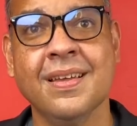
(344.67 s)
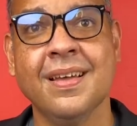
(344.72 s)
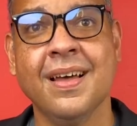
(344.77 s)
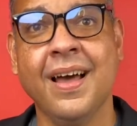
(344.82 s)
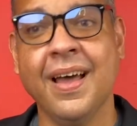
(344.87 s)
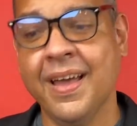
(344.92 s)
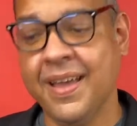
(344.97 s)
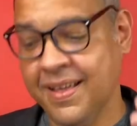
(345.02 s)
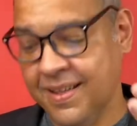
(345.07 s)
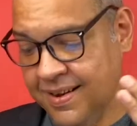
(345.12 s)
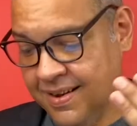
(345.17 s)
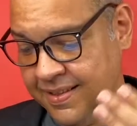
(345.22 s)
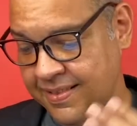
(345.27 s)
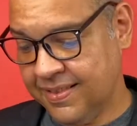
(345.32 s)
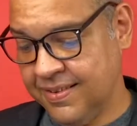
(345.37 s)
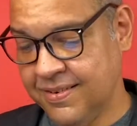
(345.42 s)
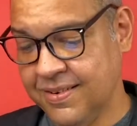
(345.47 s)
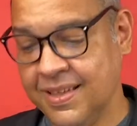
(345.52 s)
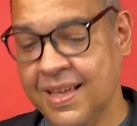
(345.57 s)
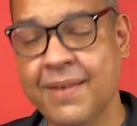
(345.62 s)
I
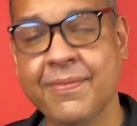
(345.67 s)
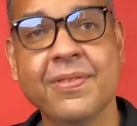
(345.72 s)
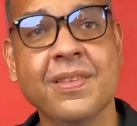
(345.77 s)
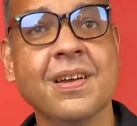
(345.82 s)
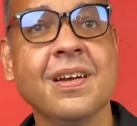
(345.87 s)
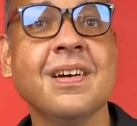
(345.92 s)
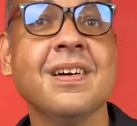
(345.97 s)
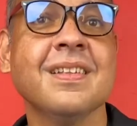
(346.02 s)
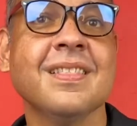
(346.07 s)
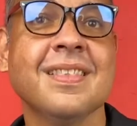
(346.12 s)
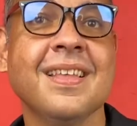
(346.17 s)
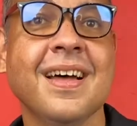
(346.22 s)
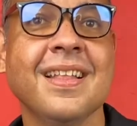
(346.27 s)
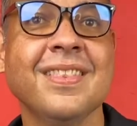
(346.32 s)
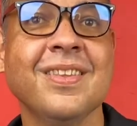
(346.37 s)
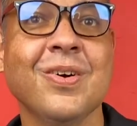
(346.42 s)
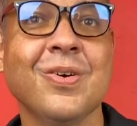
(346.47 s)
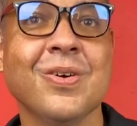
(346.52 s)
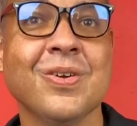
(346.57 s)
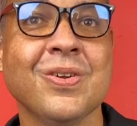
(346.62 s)
literally have to cut that
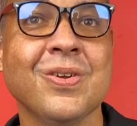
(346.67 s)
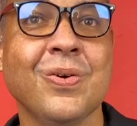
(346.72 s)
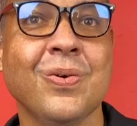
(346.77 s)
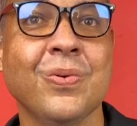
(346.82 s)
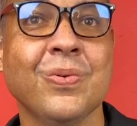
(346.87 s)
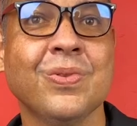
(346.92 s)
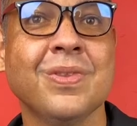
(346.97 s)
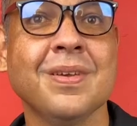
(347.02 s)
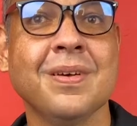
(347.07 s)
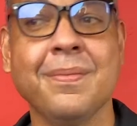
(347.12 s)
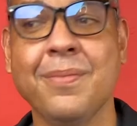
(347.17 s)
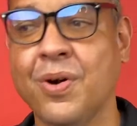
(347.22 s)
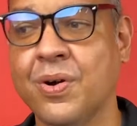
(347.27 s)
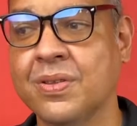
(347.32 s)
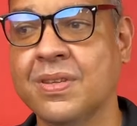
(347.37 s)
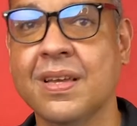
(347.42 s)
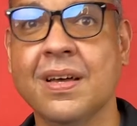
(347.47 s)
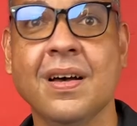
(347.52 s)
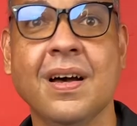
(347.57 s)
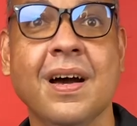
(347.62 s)
down now to
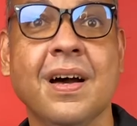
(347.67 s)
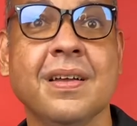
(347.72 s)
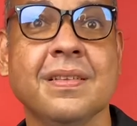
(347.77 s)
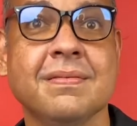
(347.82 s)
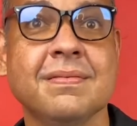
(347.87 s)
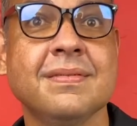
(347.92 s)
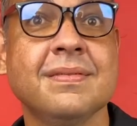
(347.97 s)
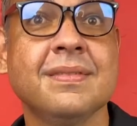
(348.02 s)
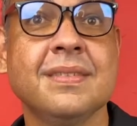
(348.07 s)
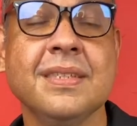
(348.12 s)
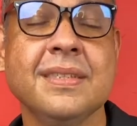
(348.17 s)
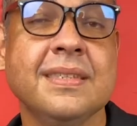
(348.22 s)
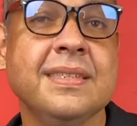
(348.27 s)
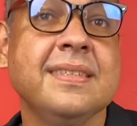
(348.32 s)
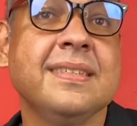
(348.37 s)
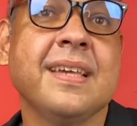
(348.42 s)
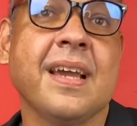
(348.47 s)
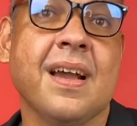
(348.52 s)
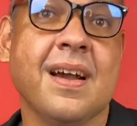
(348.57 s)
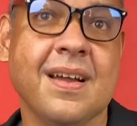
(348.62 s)
about a
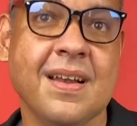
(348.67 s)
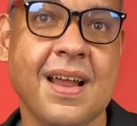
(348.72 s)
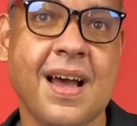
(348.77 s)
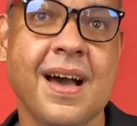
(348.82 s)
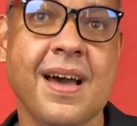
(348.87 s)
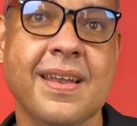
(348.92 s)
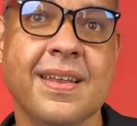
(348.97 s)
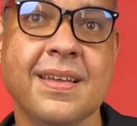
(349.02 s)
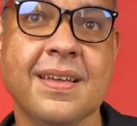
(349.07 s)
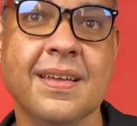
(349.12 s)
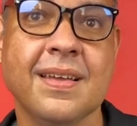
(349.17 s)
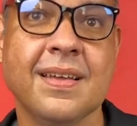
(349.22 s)
30-second ad.